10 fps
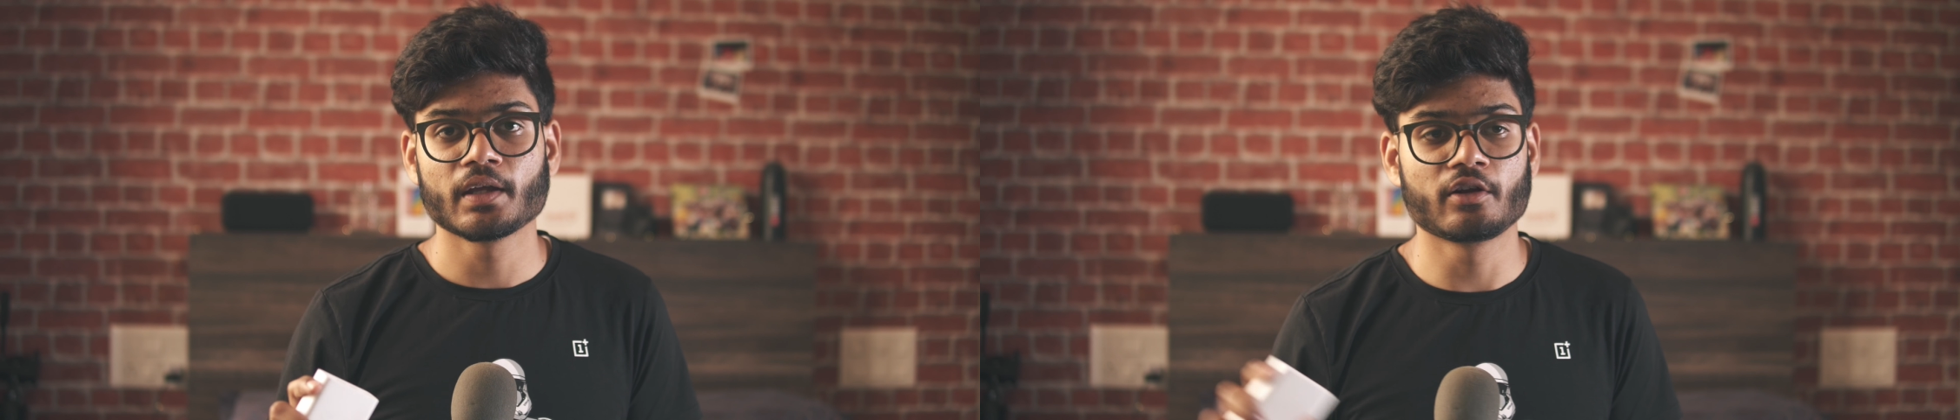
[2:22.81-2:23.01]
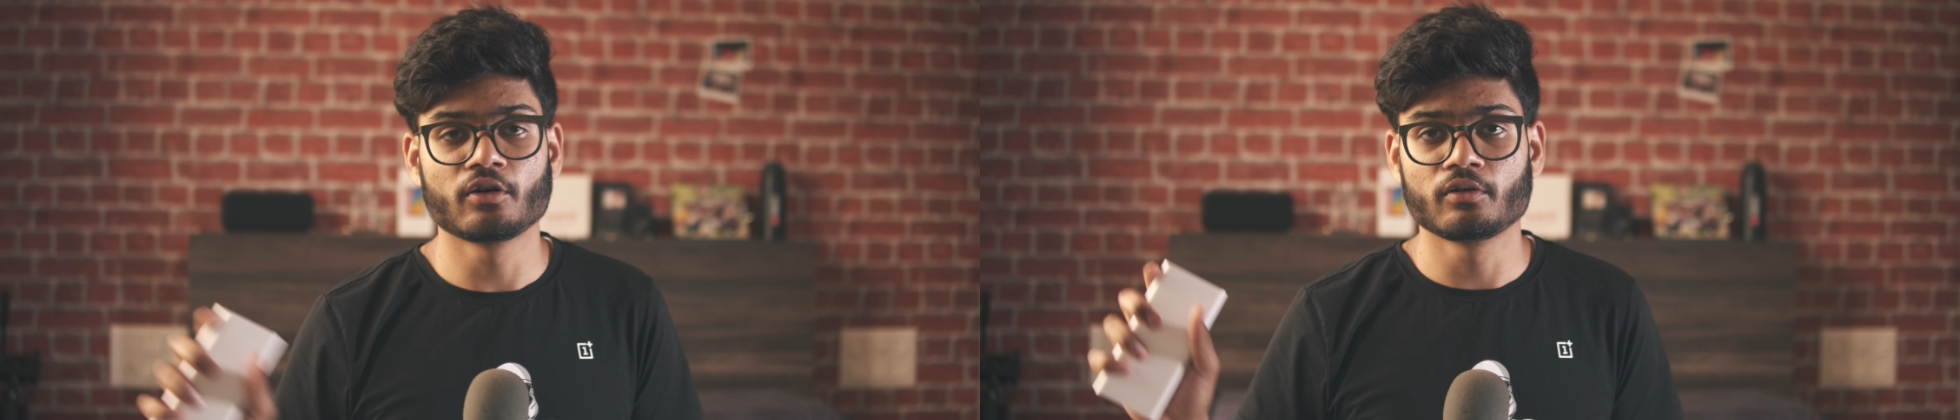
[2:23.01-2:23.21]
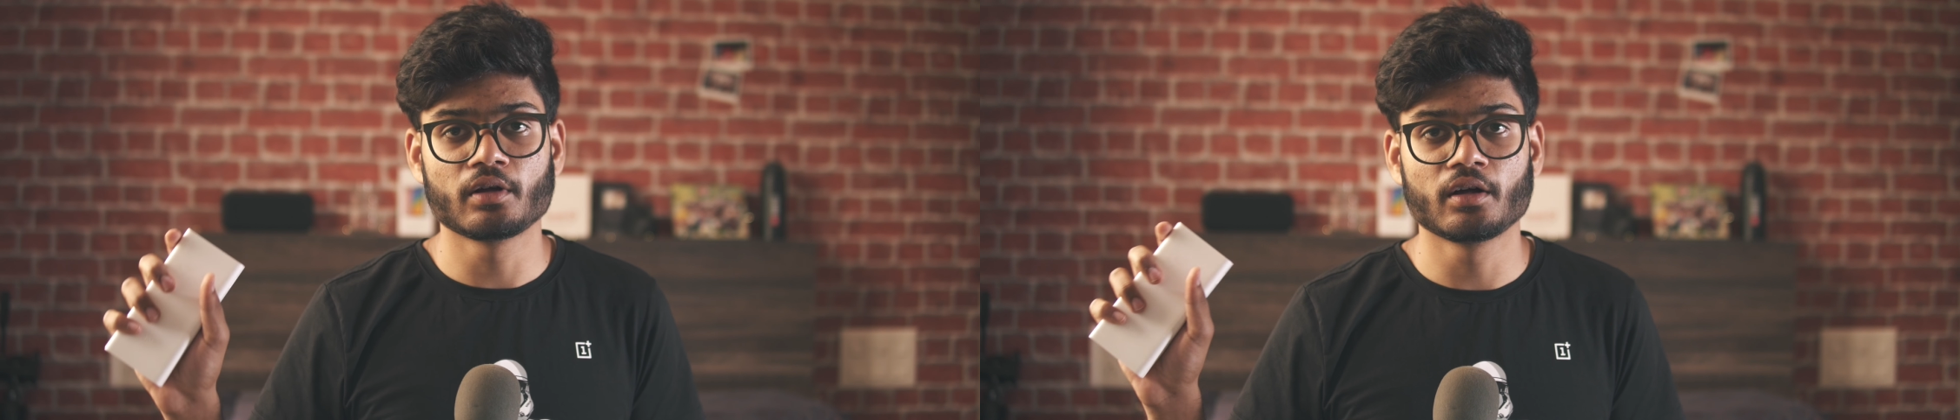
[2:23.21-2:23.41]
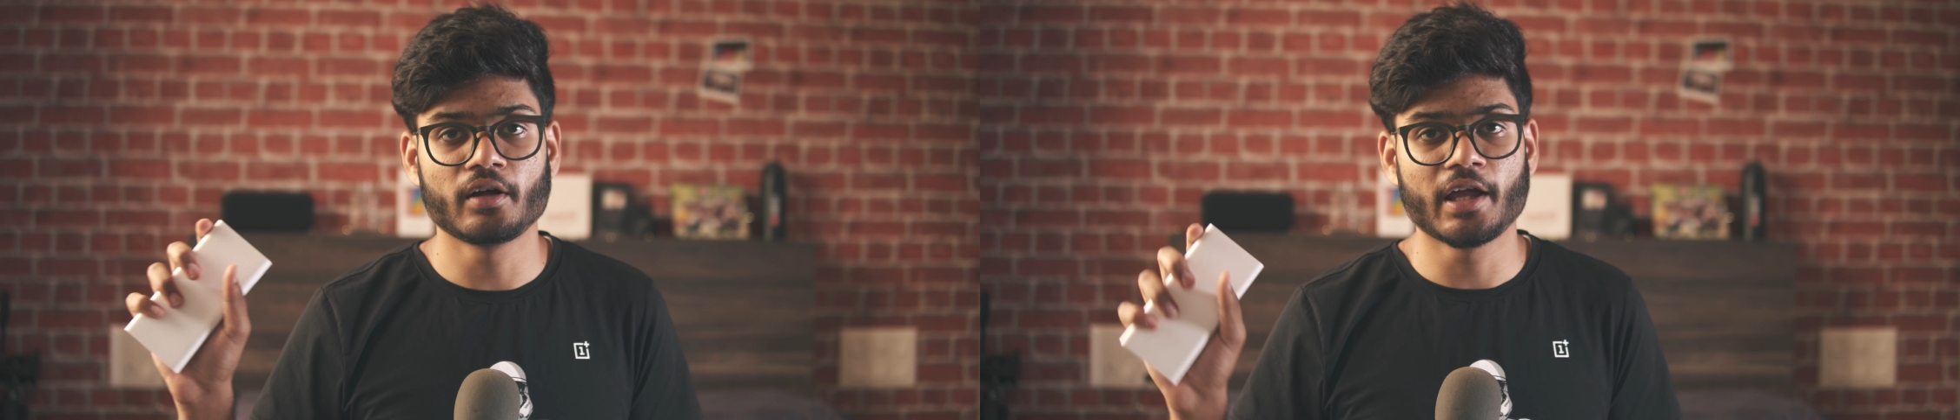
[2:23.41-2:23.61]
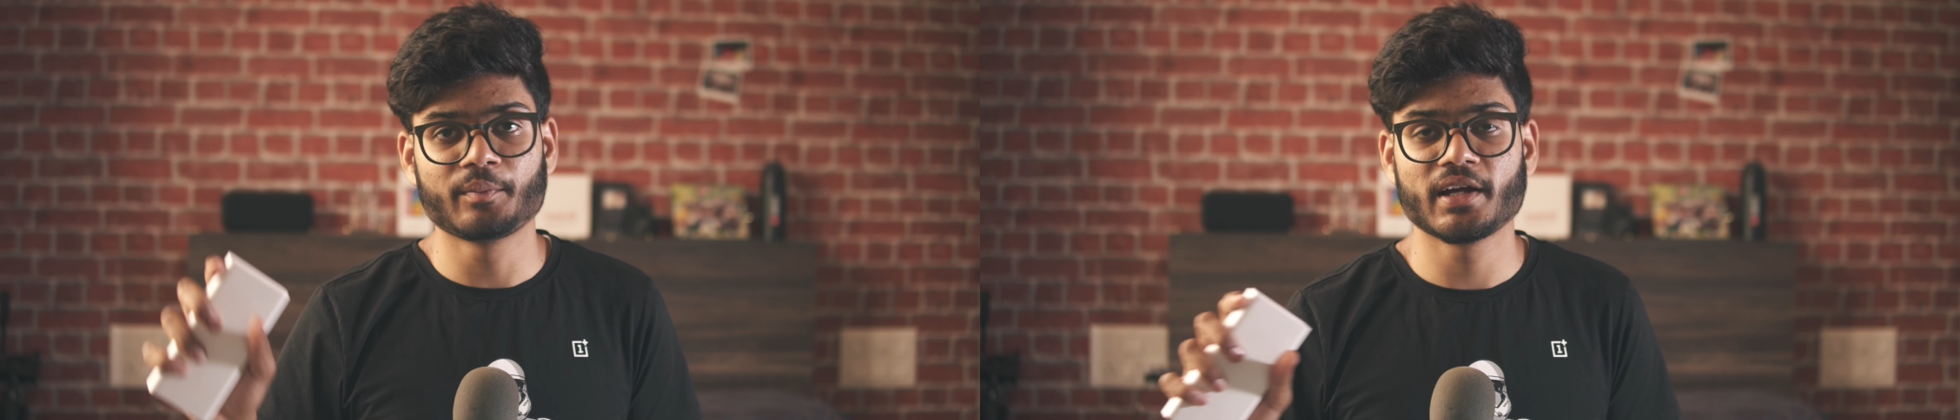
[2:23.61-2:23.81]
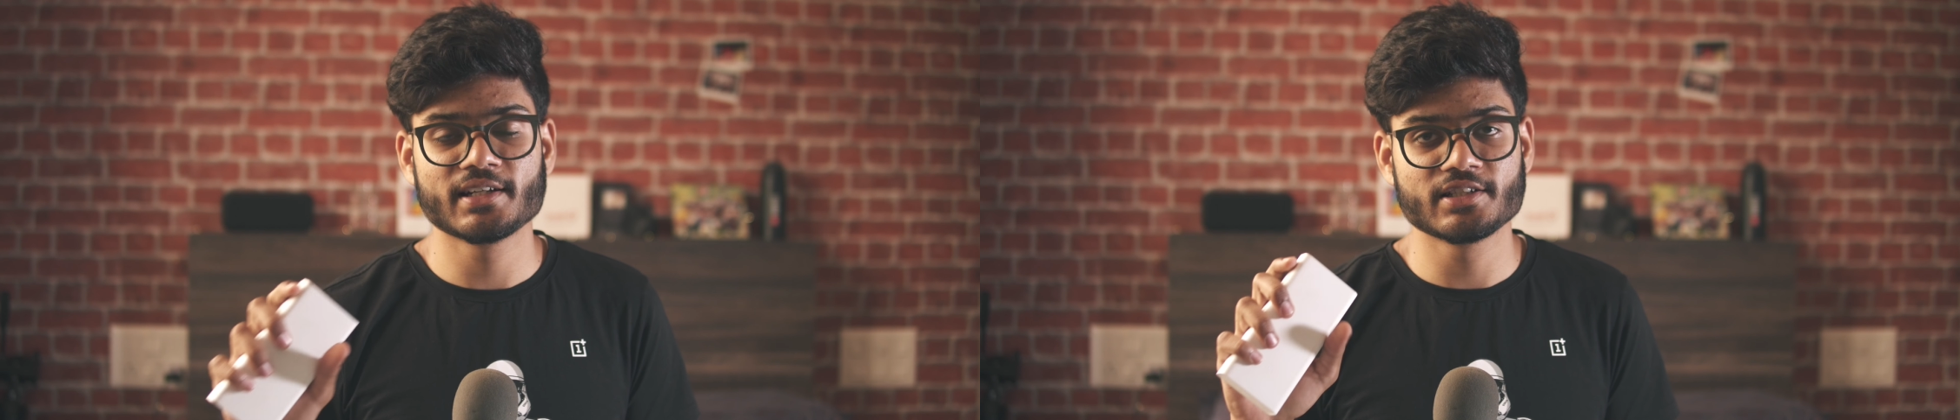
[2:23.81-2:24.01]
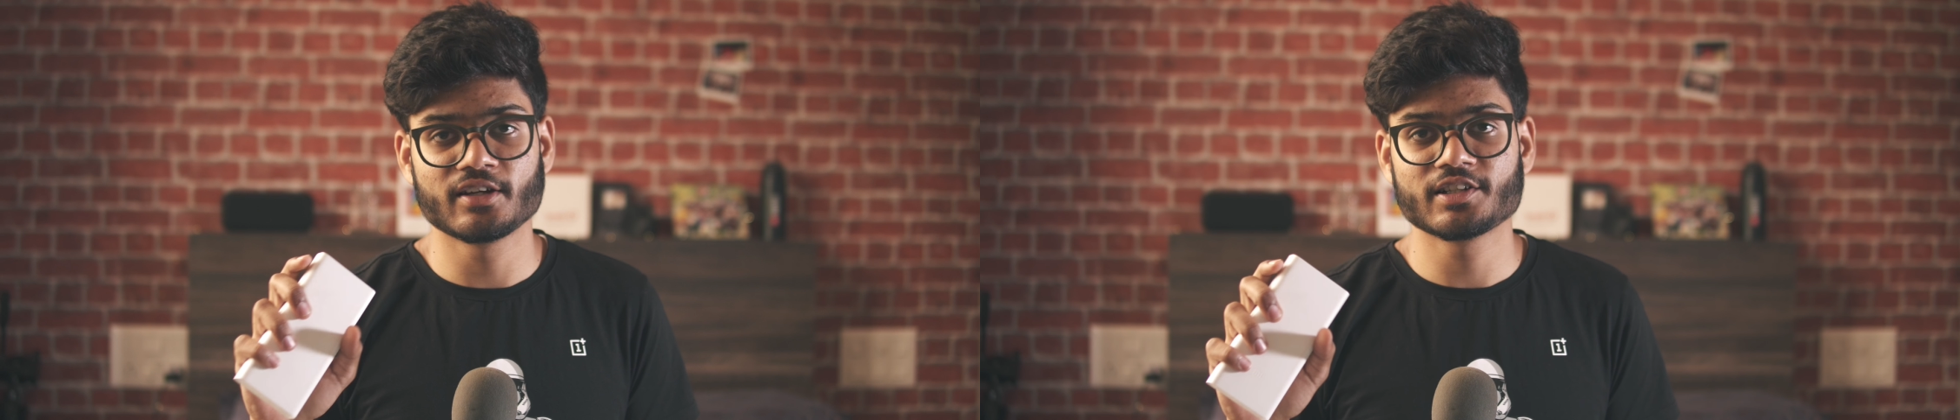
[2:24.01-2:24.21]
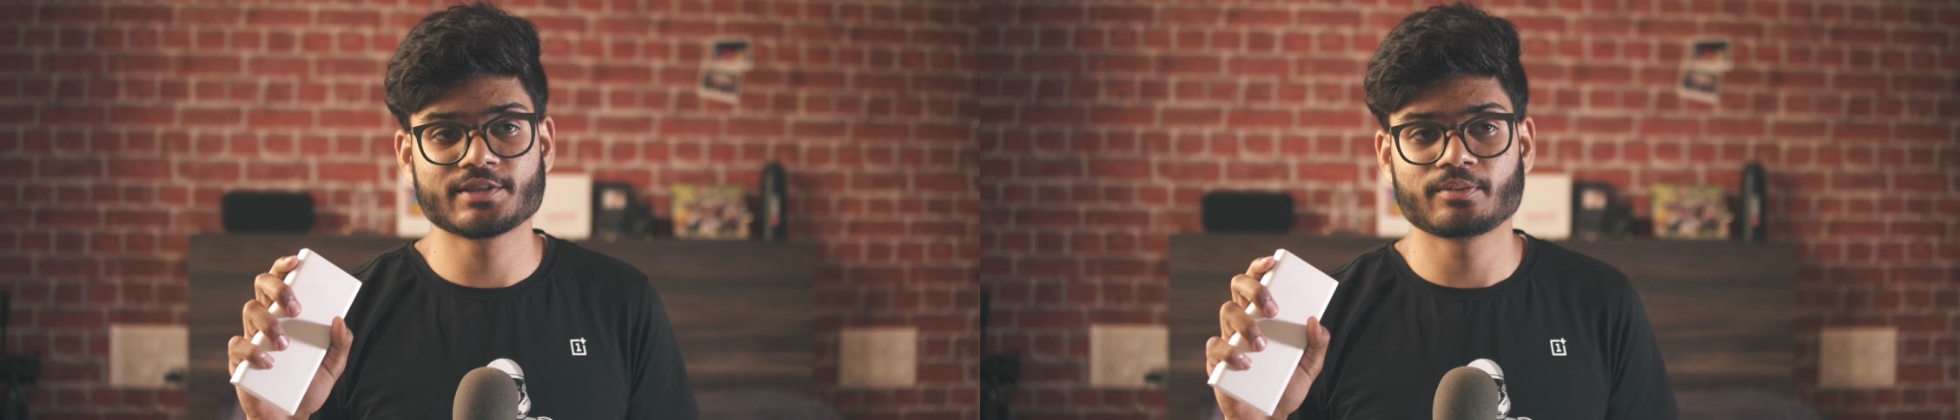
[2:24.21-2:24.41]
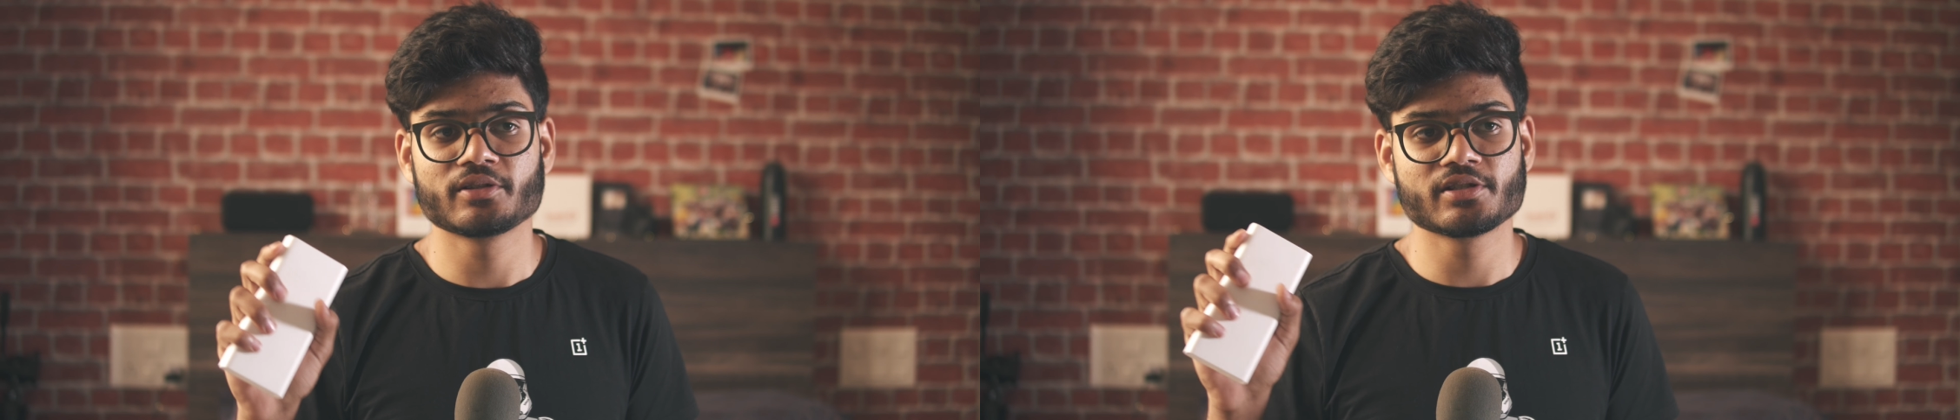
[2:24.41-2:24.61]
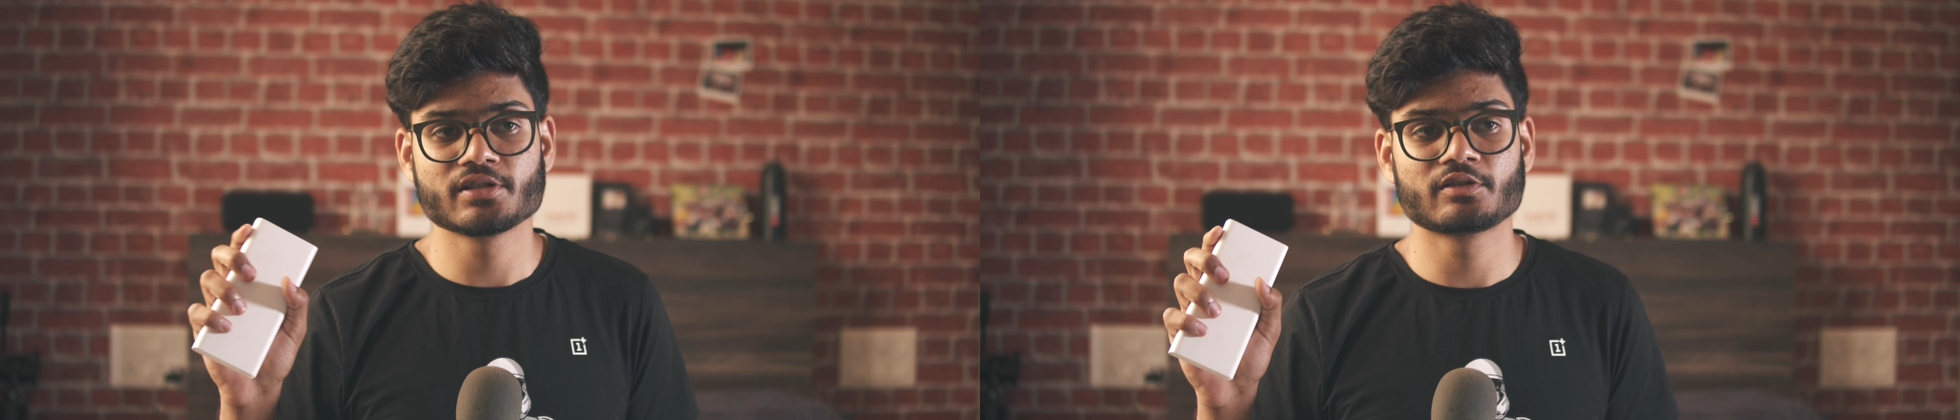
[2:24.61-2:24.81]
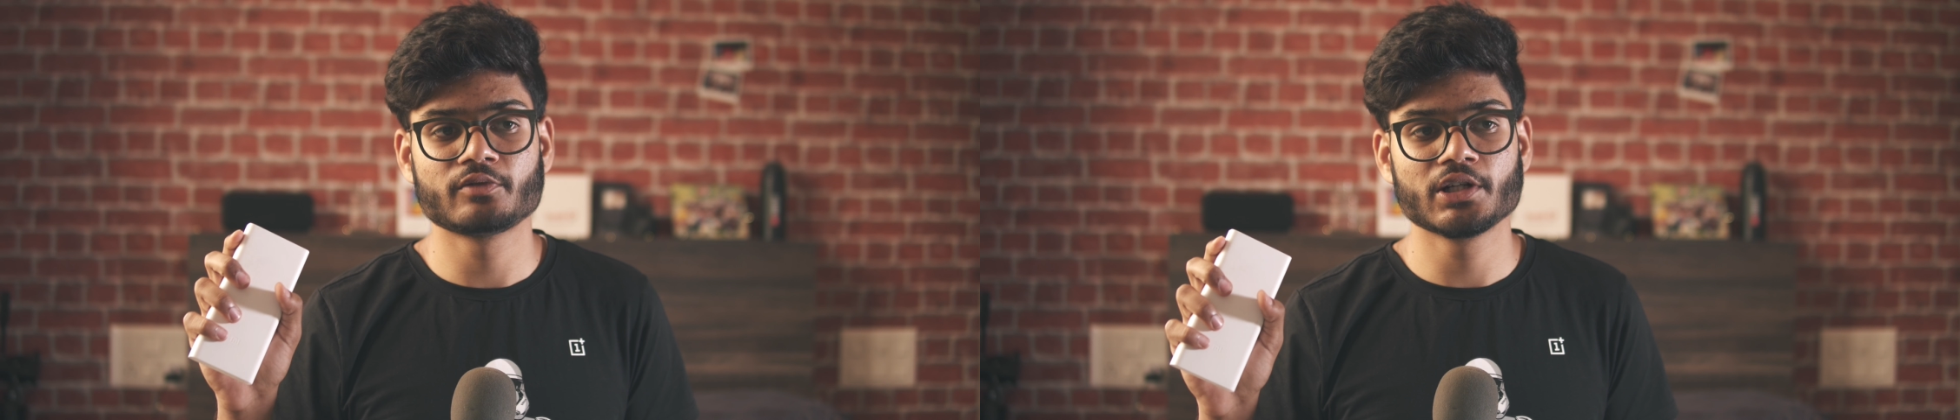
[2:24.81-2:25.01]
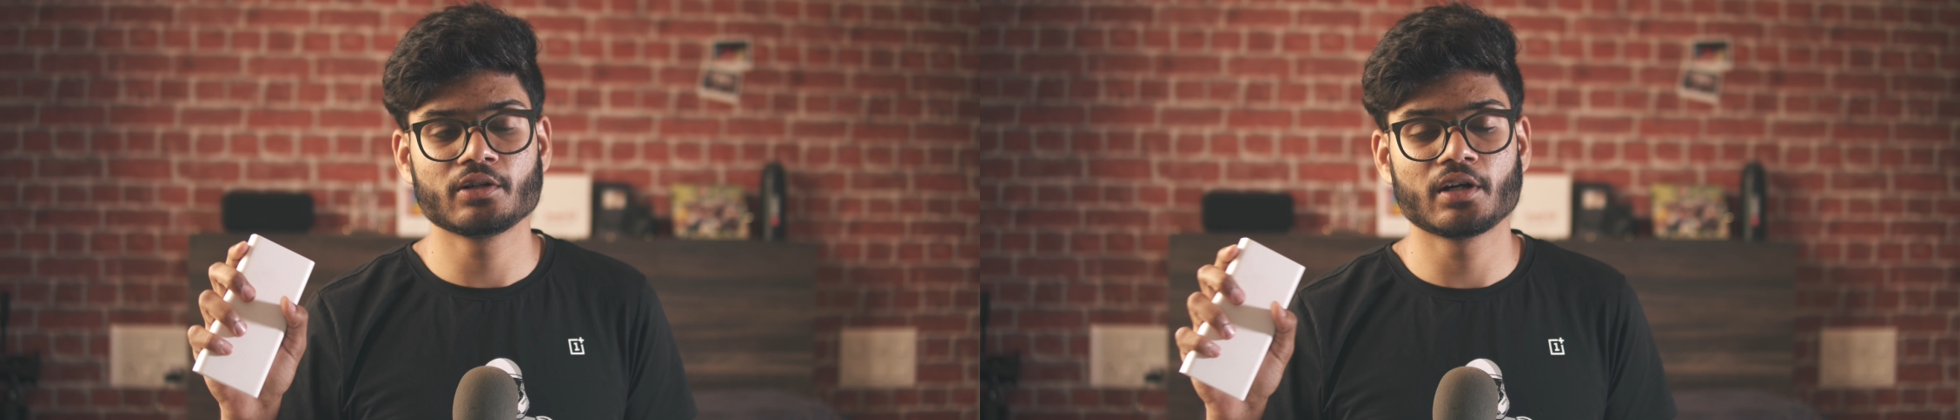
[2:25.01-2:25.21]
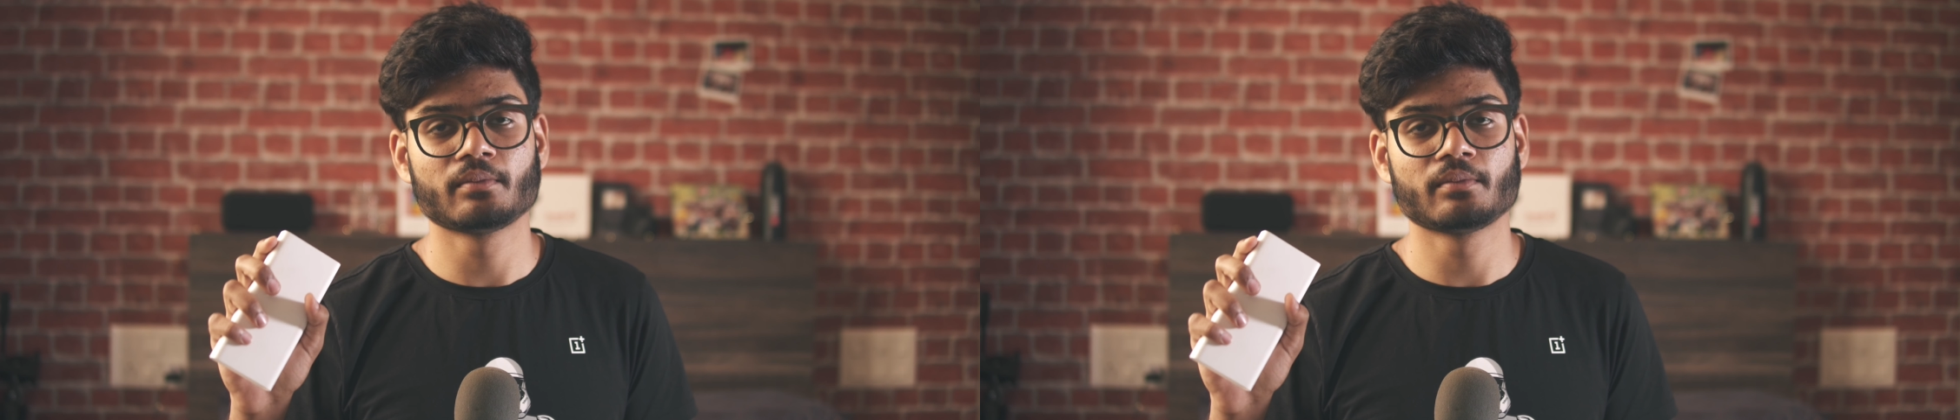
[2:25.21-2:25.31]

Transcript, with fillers: And no, uh, M I did not sponsor this video.